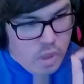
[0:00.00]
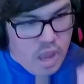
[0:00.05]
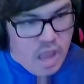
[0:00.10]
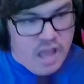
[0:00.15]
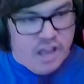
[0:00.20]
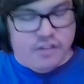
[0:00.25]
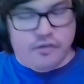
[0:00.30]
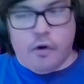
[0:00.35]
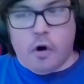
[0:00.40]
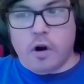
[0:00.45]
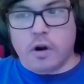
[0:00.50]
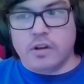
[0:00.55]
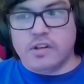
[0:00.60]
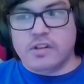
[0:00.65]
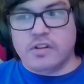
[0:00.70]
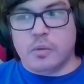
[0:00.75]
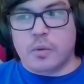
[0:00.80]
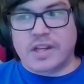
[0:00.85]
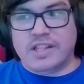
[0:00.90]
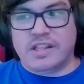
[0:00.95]
As far as
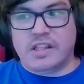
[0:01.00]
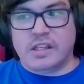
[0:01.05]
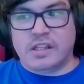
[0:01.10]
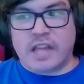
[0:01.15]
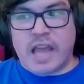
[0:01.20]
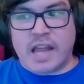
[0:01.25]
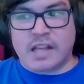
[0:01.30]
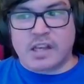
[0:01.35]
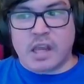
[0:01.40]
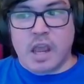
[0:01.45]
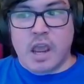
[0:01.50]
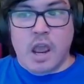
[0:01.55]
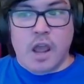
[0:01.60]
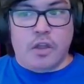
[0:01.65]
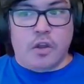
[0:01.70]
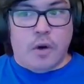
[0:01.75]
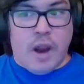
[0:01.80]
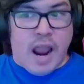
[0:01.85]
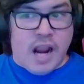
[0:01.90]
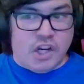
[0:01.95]
the rest of the stats,
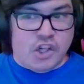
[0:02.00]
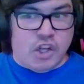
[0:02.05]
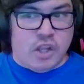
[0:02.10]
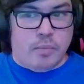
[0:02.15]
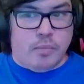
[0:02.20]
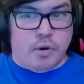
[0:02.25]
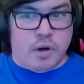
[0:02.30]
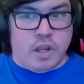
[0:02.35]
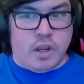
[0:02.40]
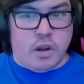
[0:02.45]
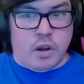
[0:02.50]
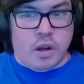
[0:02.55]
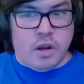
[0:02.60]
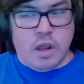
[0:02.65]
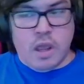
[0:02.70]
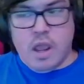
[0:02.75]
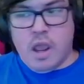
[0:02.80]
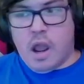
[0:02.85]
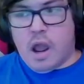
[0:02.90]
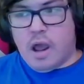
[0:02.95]
they're actually pretty good.
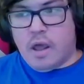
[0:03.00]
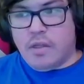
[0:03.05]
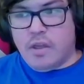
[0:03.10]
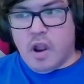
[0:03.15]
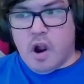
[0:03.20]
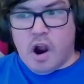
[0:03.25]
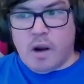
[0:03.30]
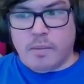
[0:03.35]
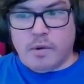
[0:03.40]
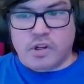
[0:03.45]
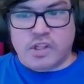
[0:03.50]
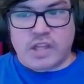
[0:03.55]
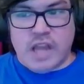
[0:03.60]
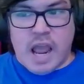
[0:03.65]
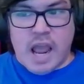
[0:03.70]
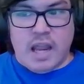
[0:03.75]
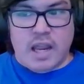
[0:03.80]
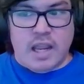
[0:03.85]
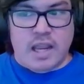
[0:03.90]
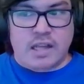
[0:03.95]
Uh, the armor
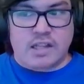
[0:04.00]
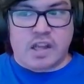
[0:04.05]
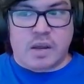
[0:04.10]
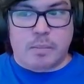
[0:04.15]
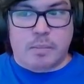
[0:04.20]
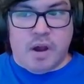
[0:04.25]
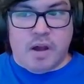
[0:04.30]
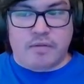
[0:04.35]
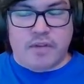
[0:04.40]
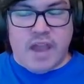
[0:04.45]
stat is above